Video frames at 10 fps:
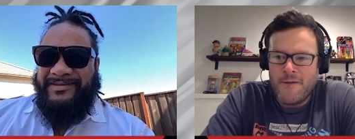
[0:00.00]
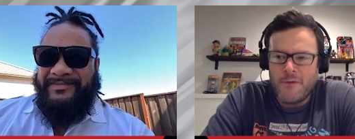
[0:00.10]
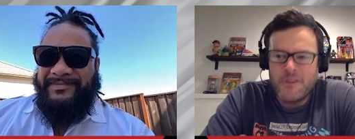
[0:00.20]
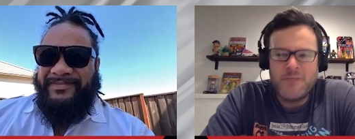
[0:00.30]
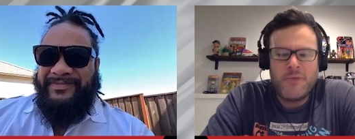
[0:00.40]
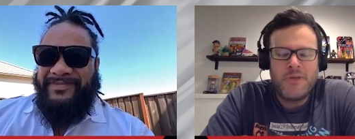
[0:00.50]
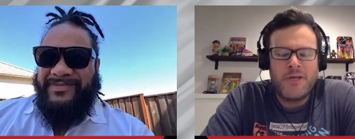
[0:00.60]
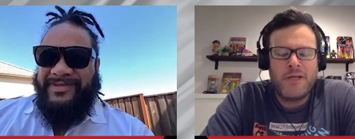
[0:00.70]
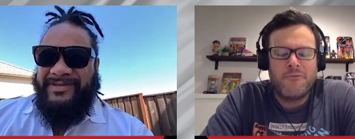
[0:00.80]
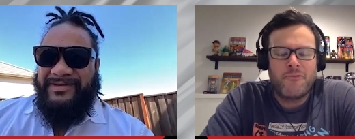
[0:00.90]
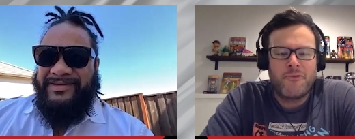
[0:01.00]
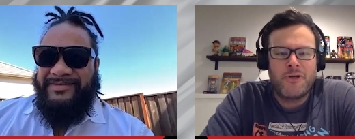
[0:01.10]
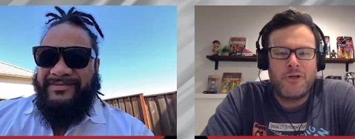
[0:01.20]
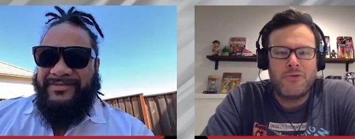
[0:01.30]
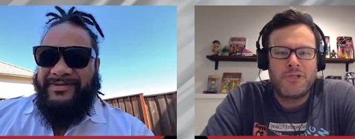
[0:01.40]
Speaker 1: what's it been like
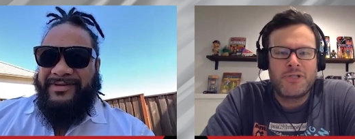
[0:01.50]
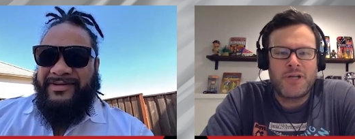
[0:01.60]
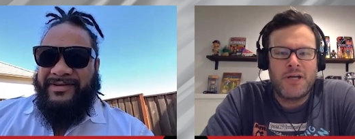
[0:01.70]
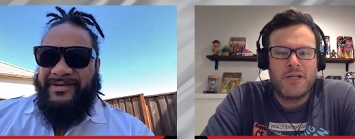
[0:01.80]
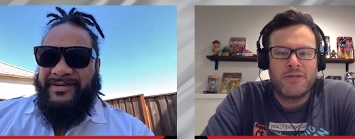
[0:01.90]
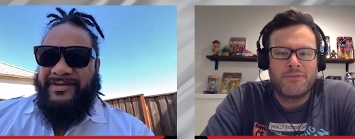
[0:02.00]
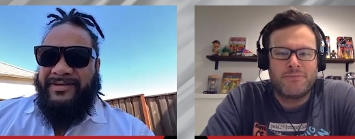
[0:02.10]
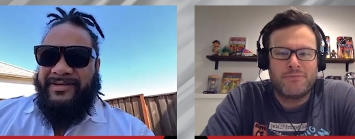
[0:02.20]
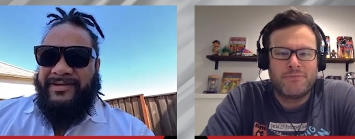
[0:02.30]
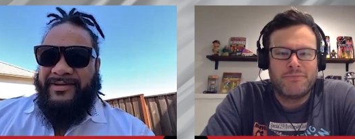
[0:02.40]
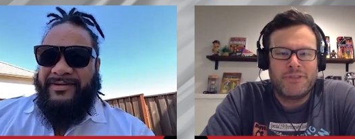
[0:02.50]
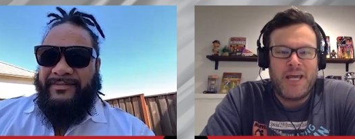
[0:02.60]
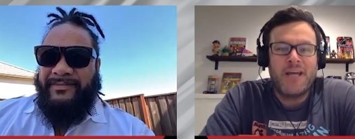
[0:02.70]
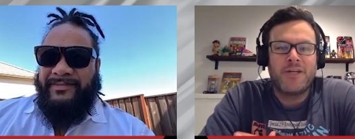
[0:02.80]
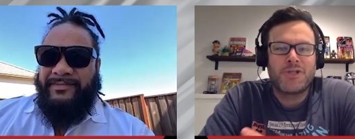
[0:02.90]
for you, just kind of
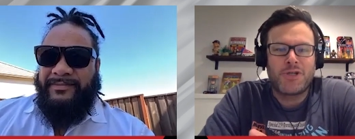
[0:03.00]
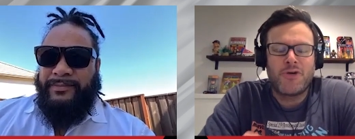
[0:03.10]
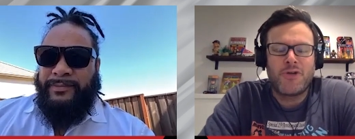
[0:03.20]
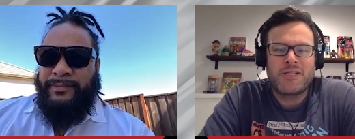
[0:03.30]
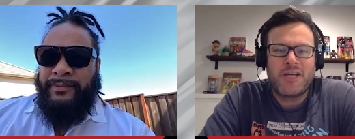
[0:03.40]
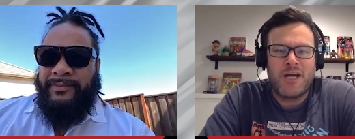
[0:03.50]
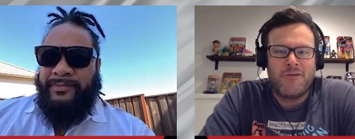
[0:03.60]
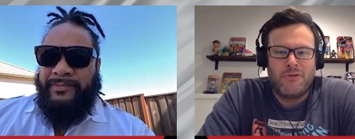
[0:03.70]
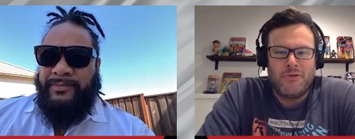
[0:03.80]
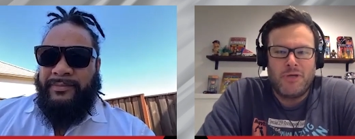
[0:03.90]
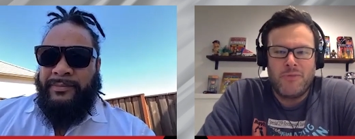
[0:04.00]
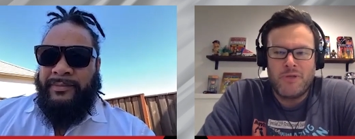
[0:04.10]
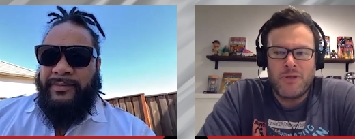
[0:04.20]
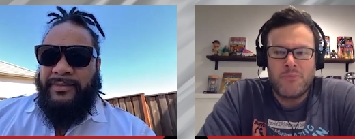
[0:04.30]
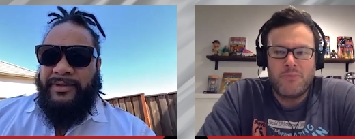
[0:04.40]
getting to show that side of you. I
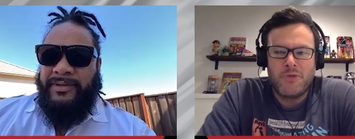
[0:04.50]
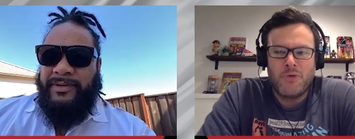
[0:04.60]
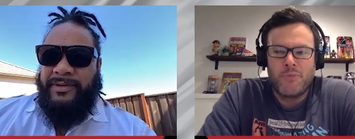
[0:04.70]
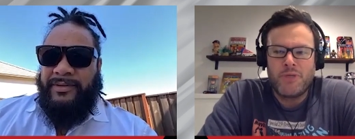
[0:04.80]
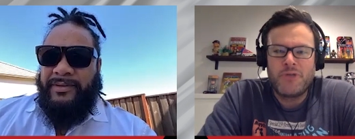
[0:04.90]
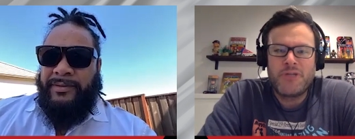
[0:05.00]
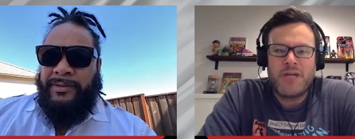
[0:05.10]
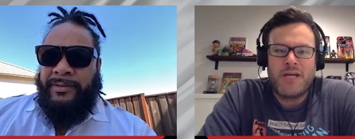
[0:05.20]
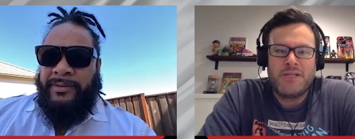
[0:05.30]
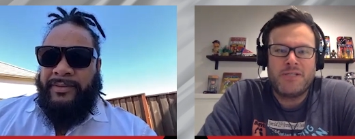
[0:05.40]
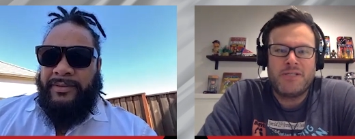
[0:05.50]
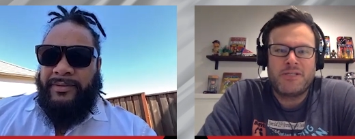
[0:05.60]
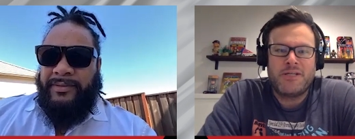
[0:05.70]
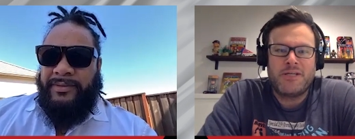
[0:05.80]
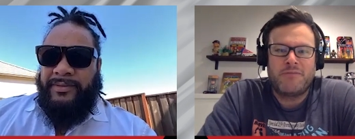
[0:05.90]
mean, the, you were built as
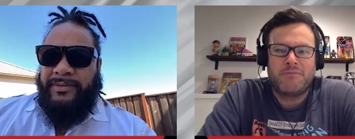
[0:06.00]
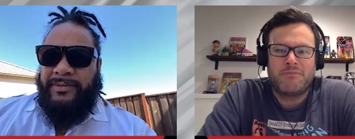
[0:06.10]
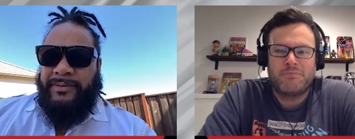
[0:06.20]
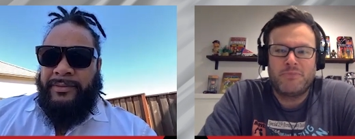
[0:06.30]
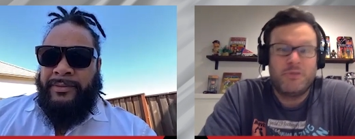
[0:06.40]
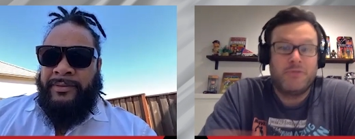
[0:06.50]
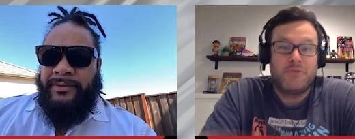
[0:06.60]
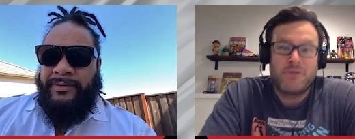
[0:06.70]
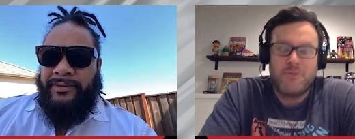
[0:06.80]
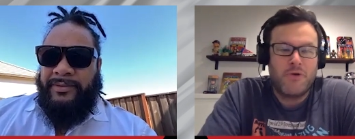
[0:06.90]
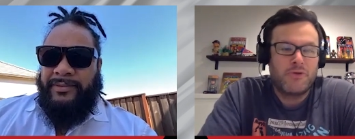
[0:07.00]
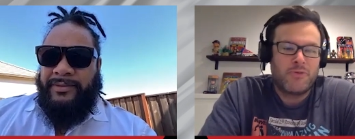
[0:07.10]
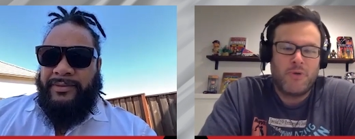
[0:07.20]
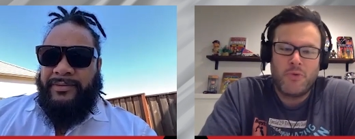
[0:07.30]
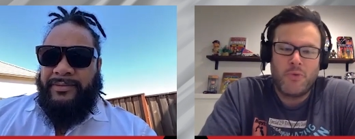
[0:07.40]
this like, you know,
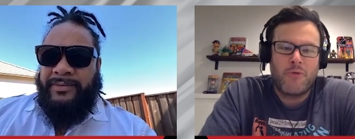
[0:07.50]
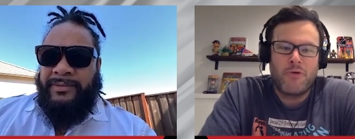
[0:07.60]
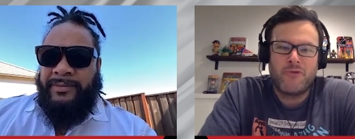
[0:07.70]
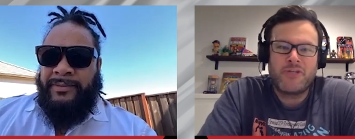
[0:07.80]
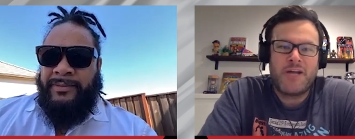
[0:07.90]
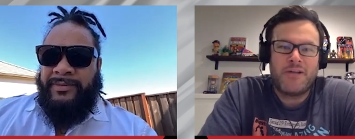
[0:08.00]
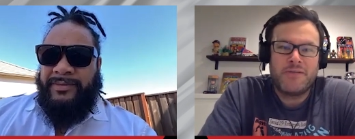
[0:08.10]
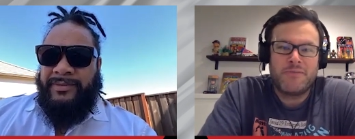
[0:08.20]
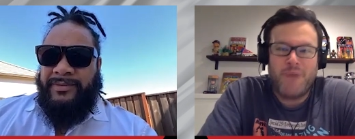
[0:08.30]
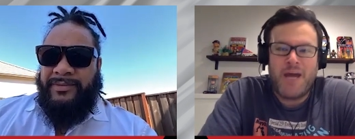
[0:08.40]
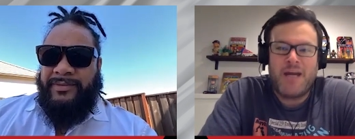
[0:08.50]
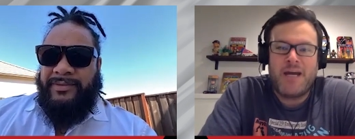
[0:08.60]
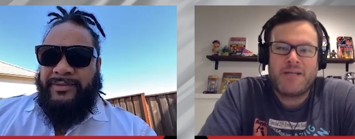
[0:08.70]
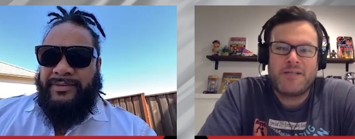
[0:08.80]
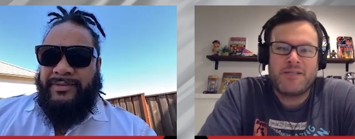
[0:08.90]
Simone werewolf, silent
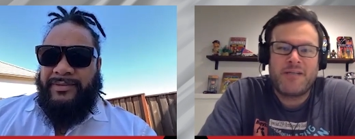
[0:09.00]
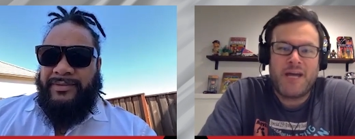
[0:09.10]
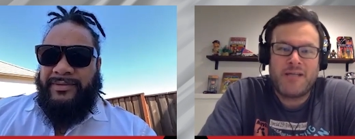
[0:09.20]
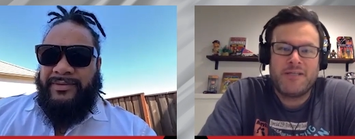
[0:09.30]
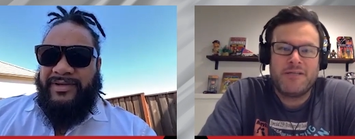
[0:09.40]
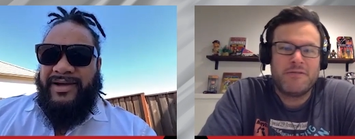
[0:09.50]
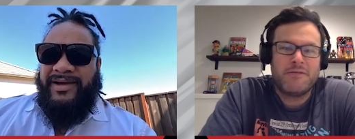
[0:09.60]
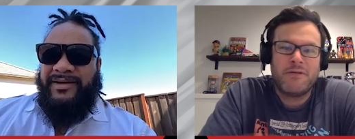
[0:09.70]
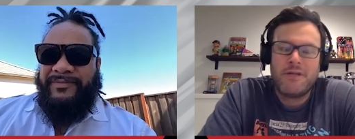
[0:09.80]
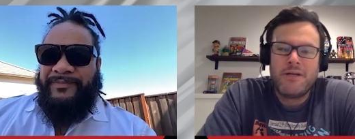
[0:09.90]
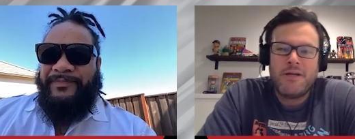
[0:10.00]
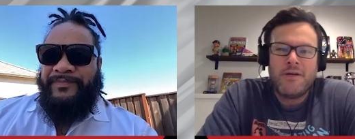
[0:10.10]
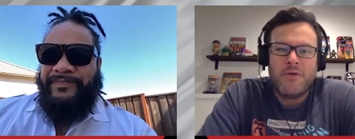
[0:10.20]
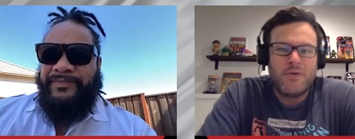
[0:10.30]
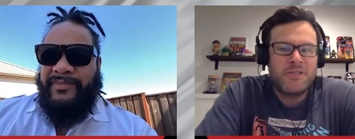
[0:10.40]
badass assassin. Yeah.
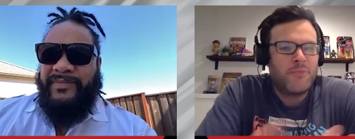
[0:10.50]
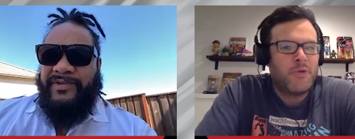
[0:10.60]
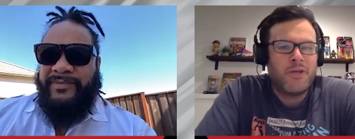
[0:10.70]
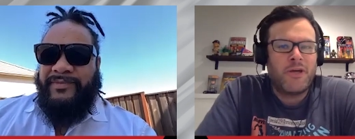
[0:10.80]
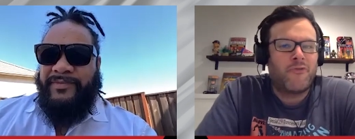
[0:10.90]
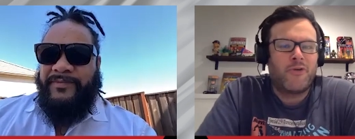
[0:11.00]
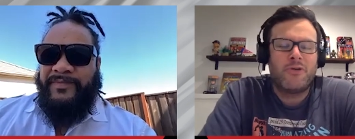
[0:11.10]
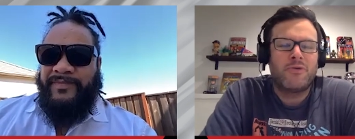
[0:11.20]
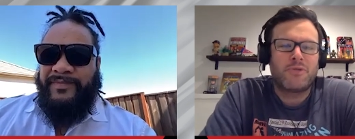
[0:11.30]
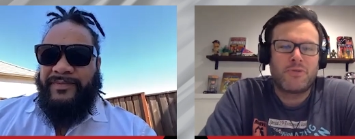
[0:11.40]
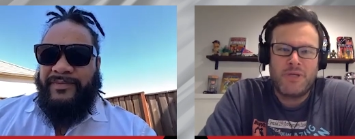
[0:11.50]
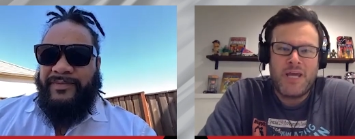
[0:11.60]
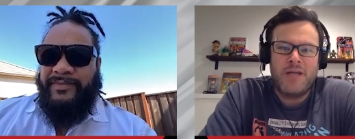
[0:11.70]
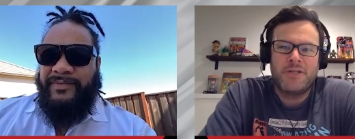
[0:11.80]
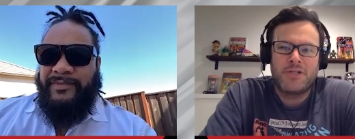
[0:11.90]
What's it been like for you
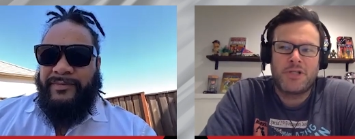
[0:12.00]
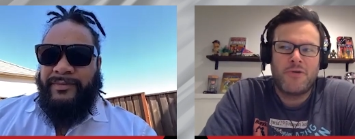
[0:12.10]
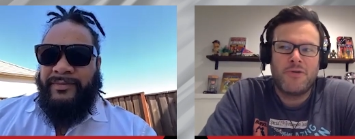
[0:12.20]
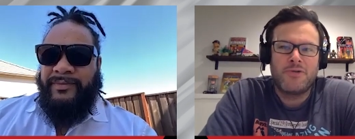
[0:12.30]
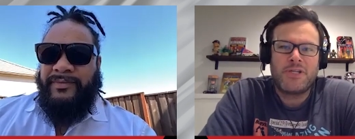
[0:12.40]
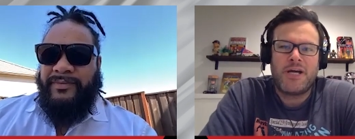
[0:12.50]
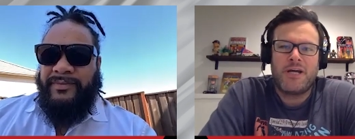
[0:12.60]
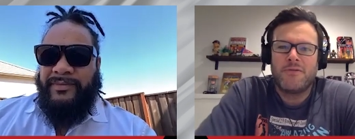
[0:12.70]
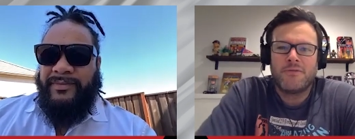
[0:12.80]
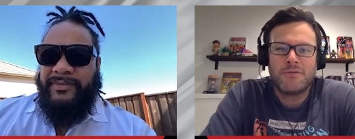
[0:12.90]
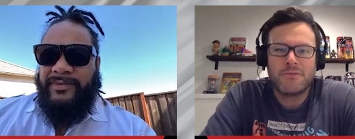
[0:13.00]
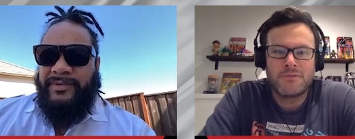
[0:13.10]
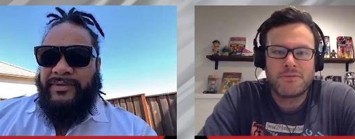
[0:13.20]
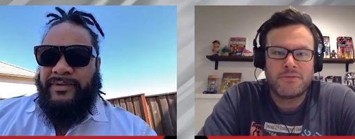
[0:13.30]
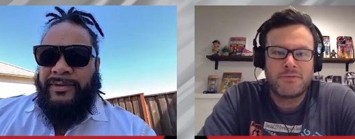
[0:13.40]
getting to show a new side?
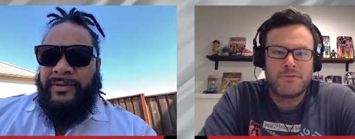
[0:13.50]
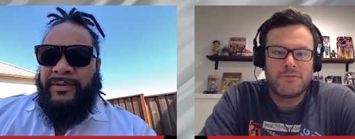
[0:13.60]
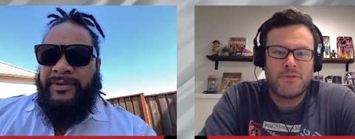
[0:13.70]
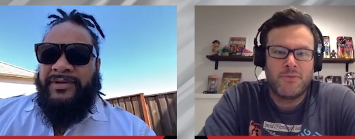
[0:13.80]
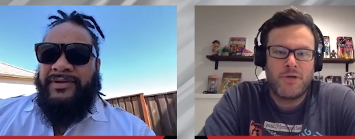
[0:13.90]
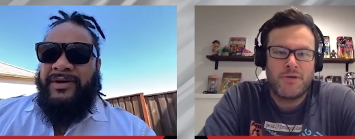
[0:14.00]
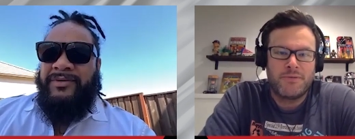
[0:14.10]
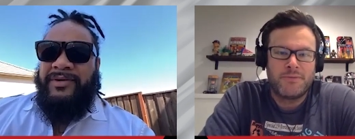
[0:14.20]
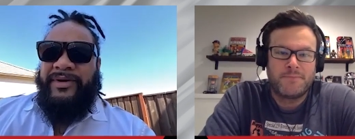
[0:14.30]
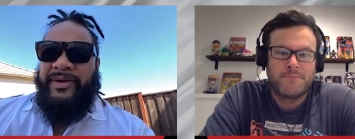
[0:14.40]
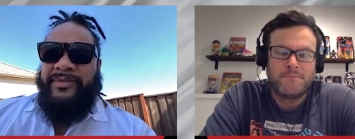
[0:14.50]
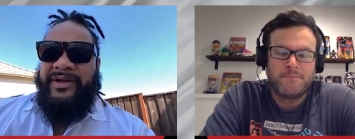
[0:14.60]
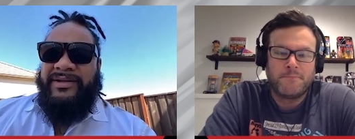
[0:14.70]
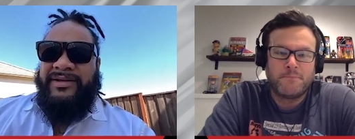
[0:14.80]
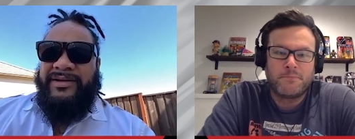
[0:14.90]
Speaker 2: Well, you know what, man?
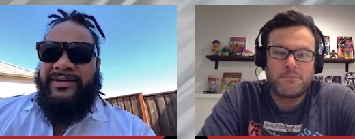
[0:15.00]
You know